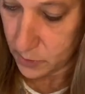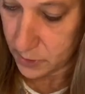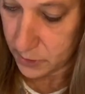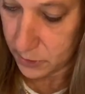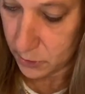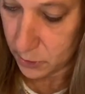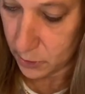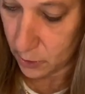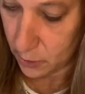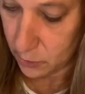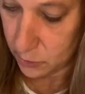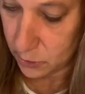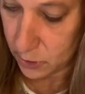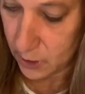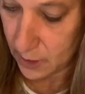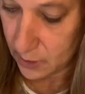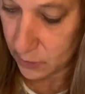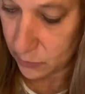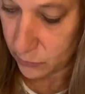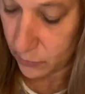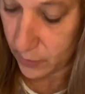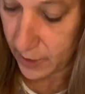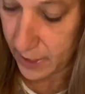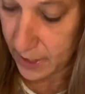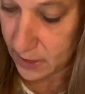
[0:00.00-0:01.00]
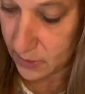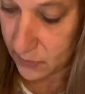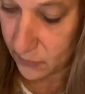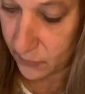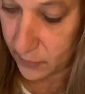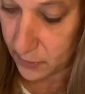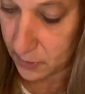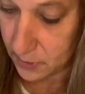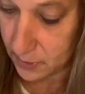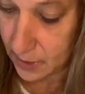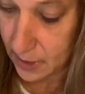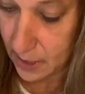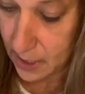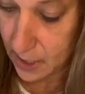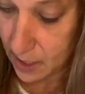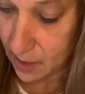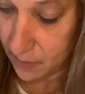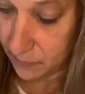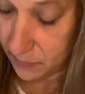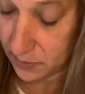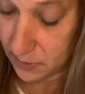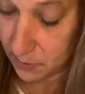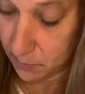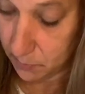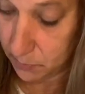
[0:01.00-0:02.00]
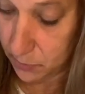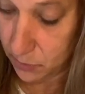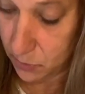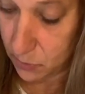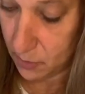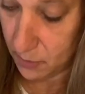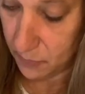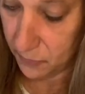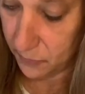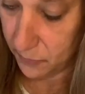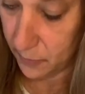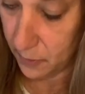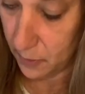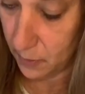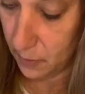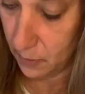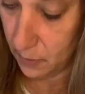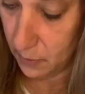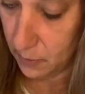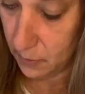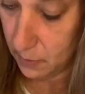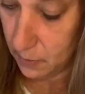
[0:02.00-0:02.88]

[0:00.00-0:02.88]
a search on transfers, they have some beautiful,